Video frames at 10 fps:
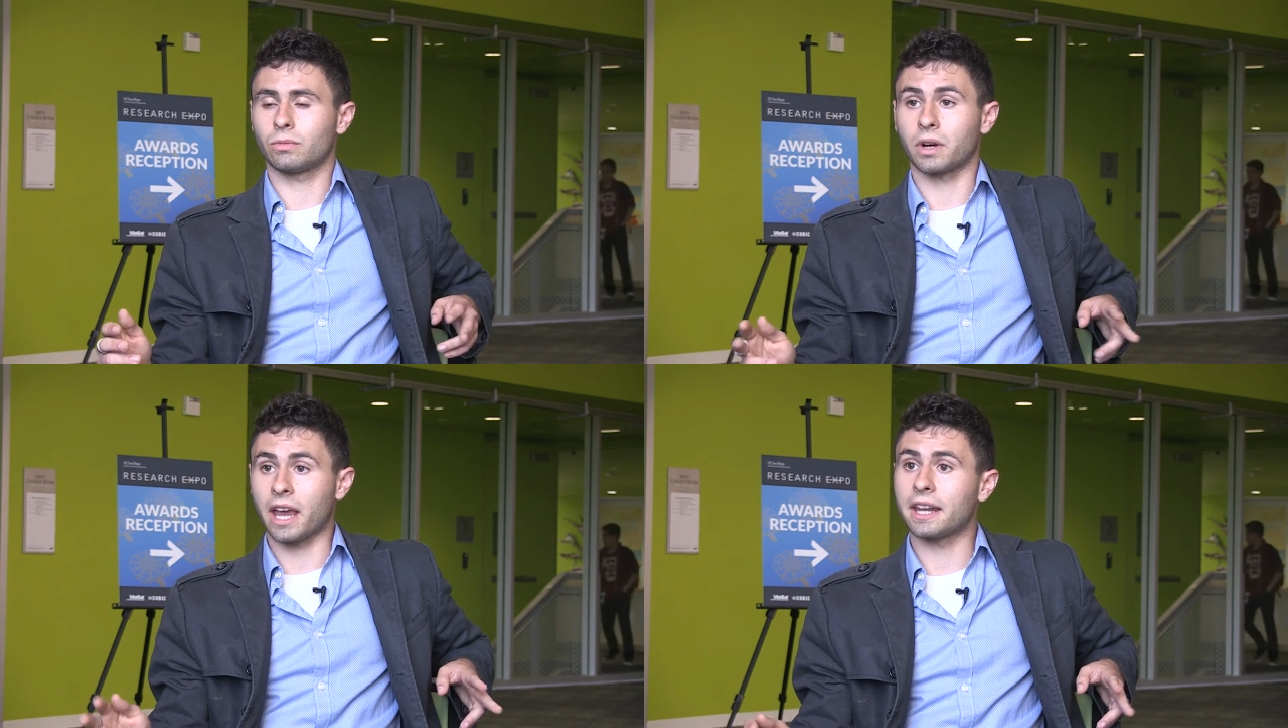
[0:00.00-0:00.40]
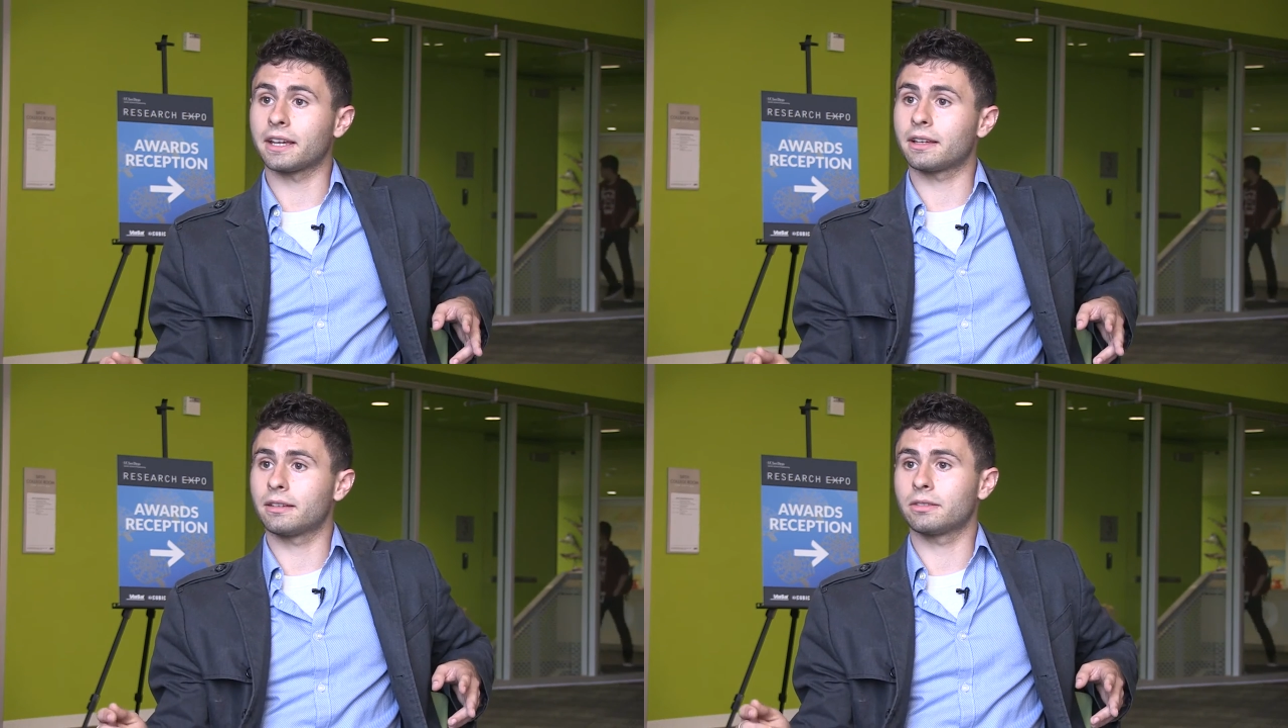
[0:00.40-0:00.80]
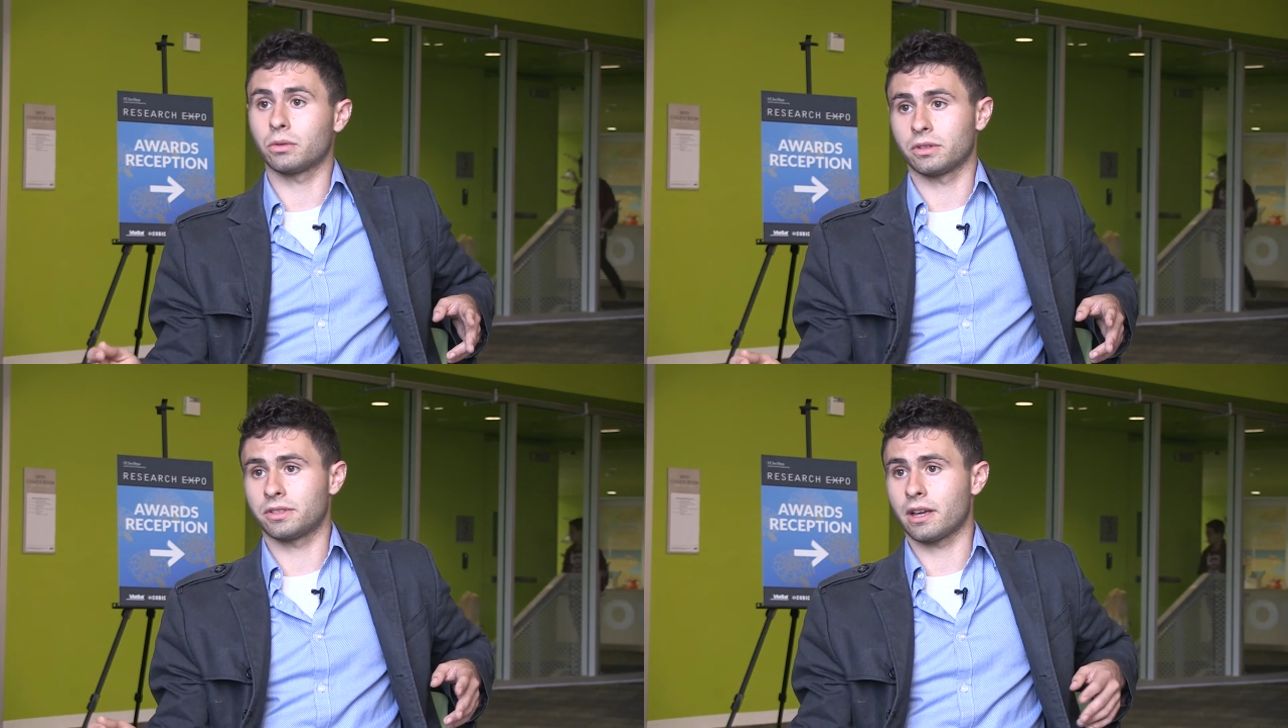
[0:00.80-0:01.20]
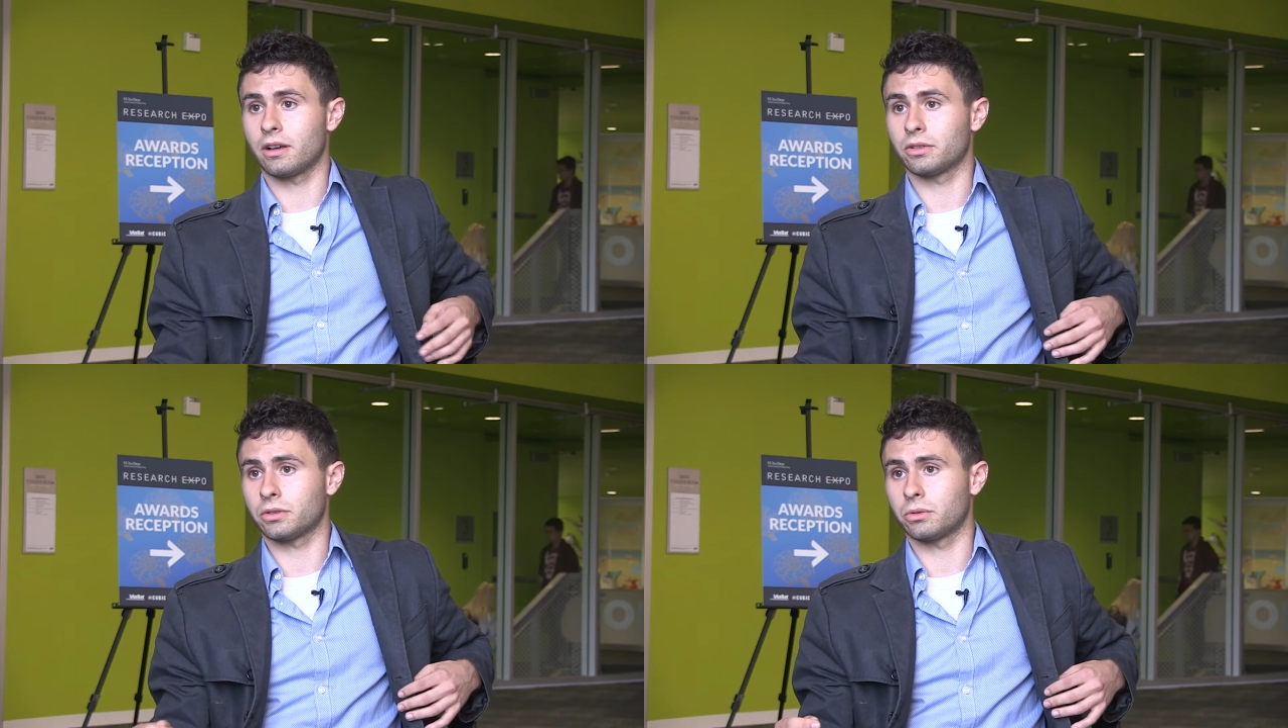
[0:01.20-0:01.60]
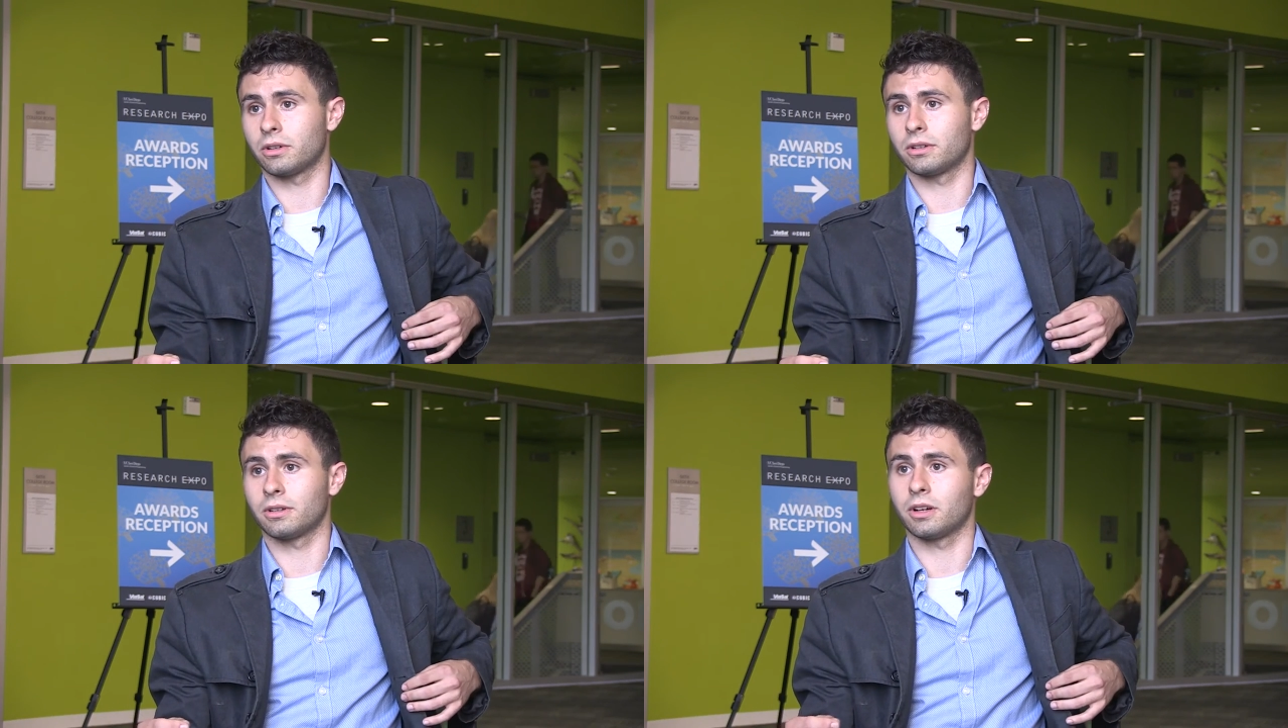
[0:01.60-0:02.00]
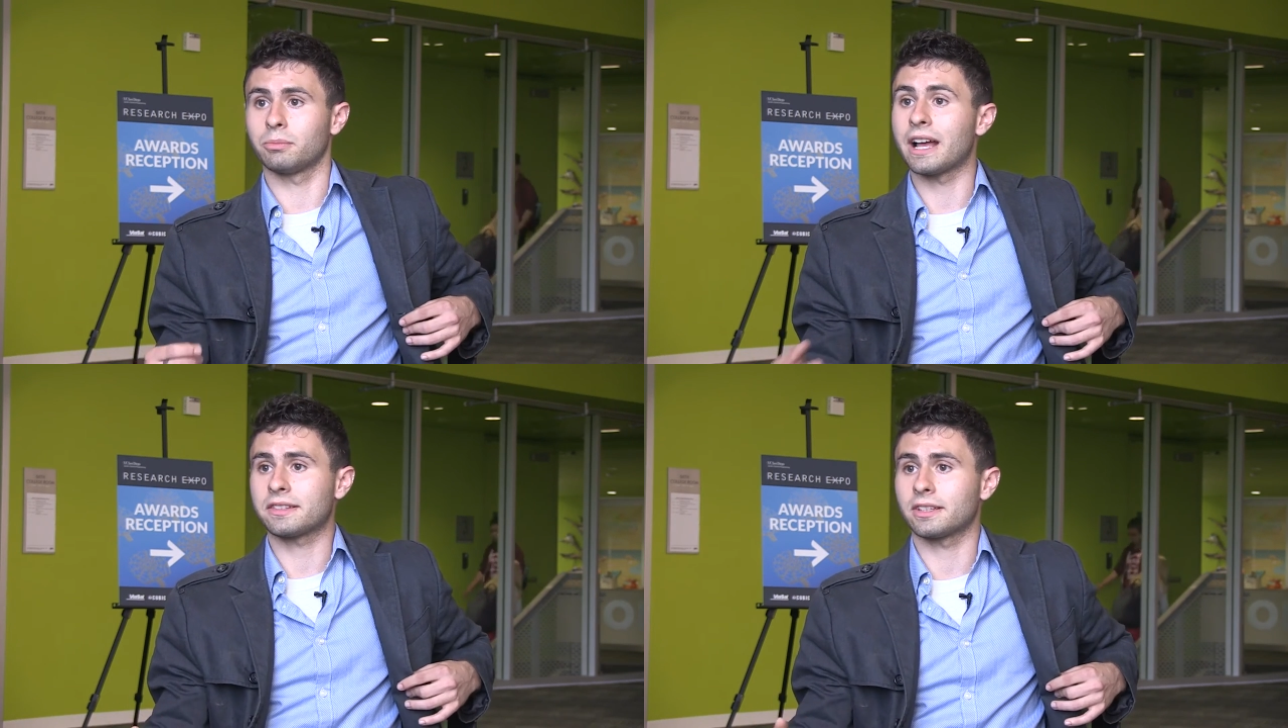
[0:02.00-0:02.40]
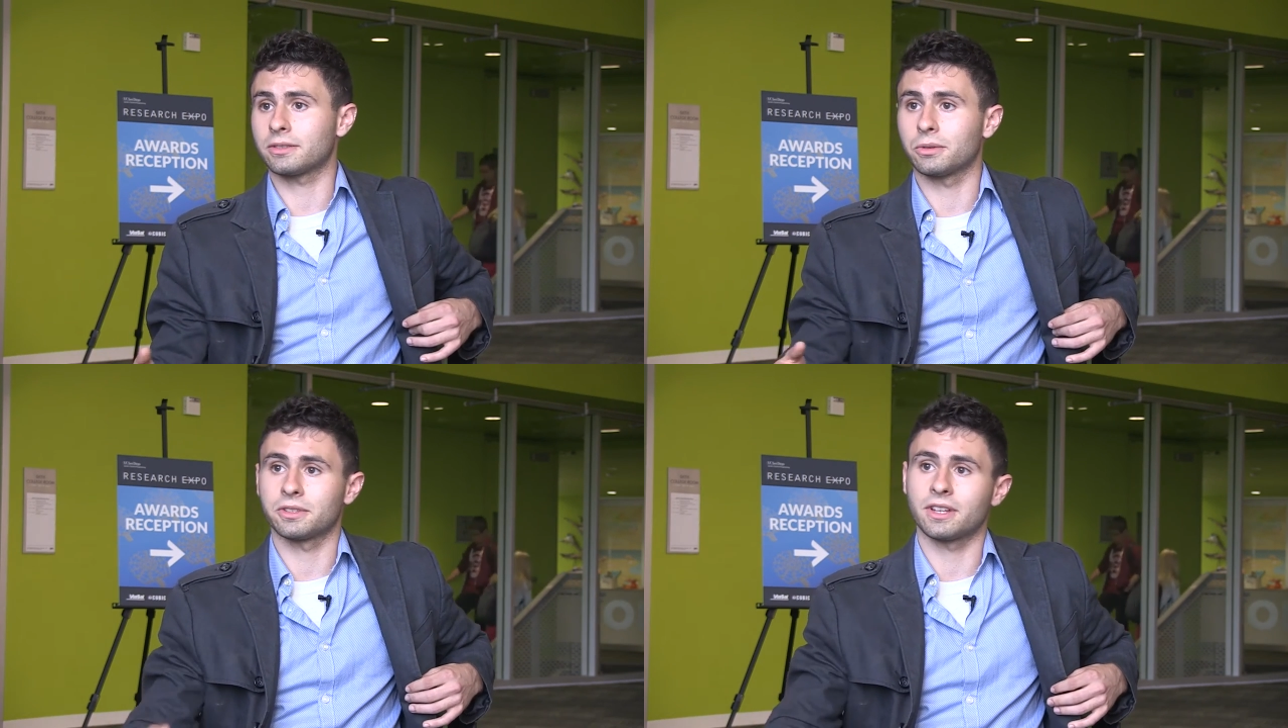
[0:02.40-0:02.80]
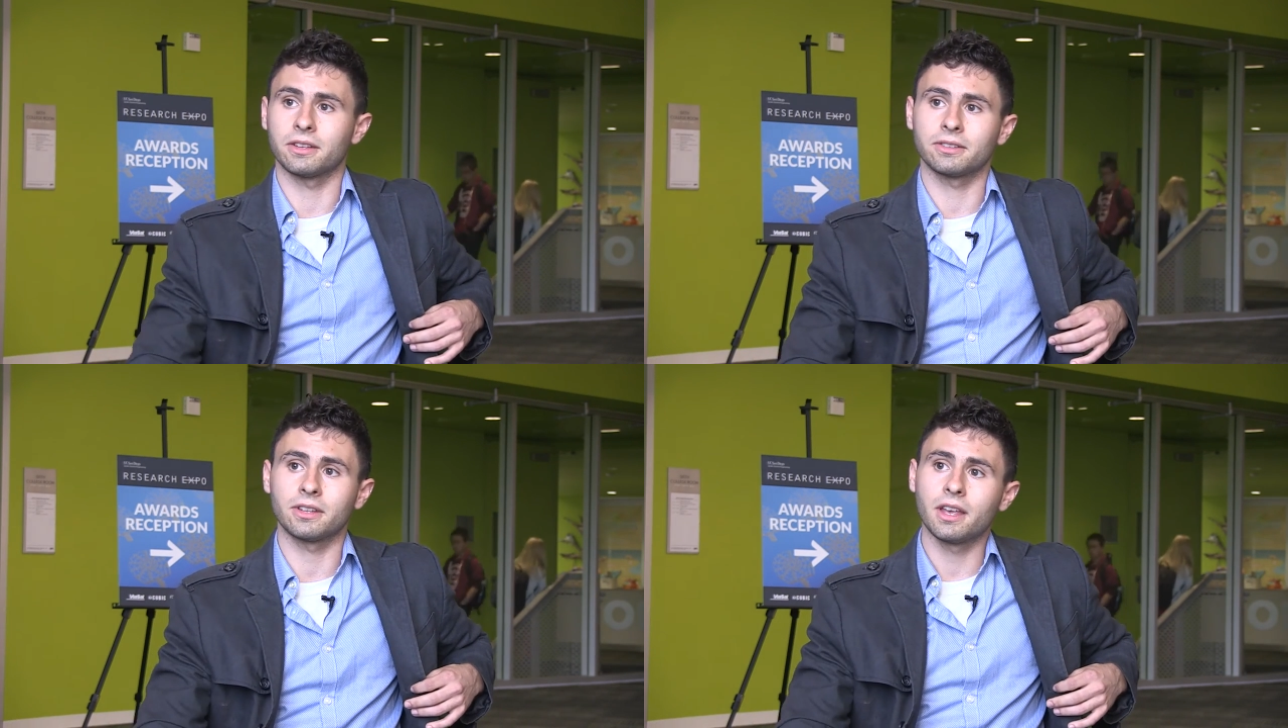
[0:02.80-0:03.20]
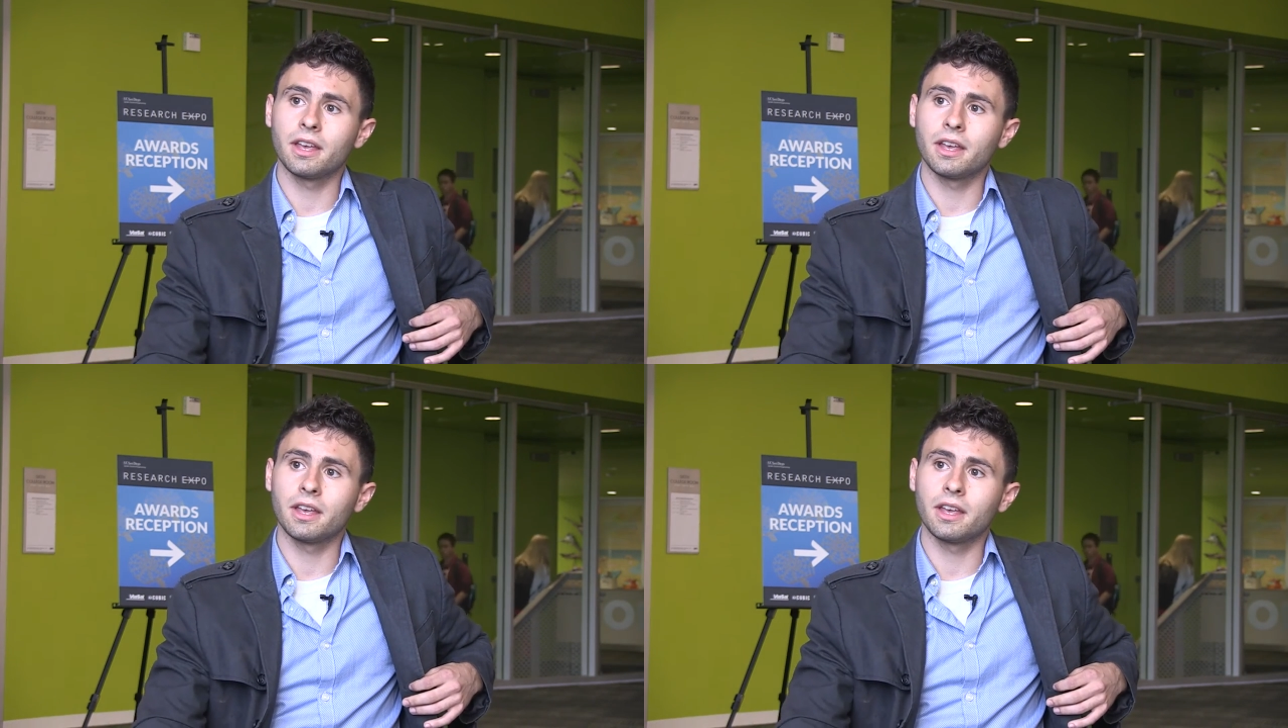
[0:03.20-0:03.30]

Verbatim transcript: organic solar cells or uh, plastic solar cells